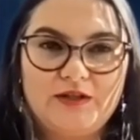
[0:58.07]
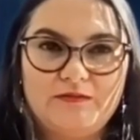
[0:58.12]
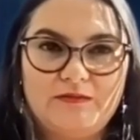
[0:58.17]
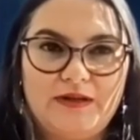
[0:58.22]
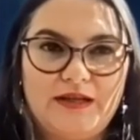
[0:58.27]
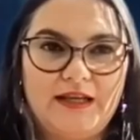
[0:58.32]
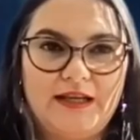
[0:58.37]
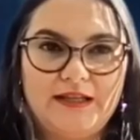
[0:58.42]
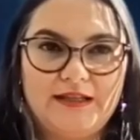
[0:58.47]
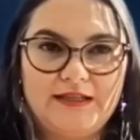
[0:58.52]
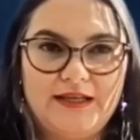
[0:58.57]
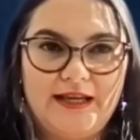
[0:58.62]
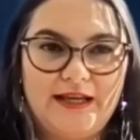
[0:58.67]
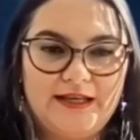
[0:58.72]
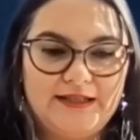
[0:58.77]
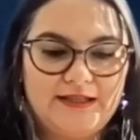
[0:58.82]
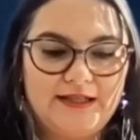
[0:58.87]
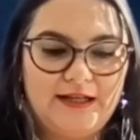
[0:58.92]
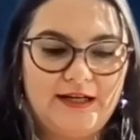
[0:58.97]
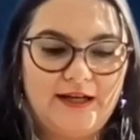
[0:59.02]
to be
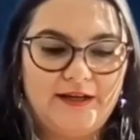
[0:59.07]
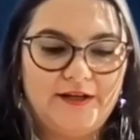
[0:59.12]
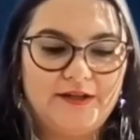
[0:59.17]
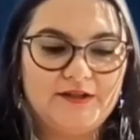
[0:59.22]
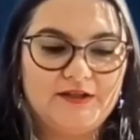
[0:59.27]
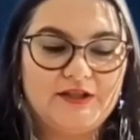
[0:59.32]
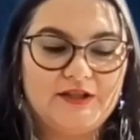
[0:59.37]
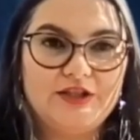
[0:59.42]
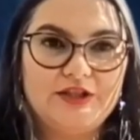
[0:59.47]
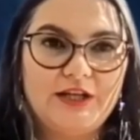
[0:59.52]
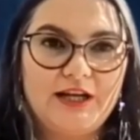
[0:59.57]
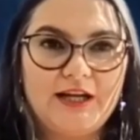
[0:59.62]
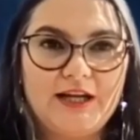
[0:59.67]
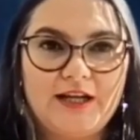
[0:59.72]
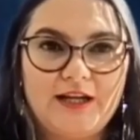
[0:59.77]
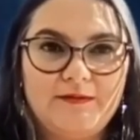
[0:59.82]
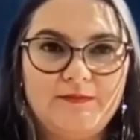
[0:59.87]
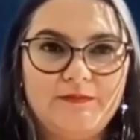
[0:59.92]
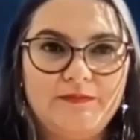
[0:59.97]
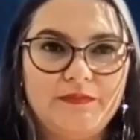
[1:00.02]
Ted's client's
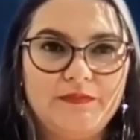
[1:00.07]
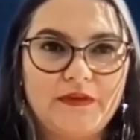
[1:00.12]
name.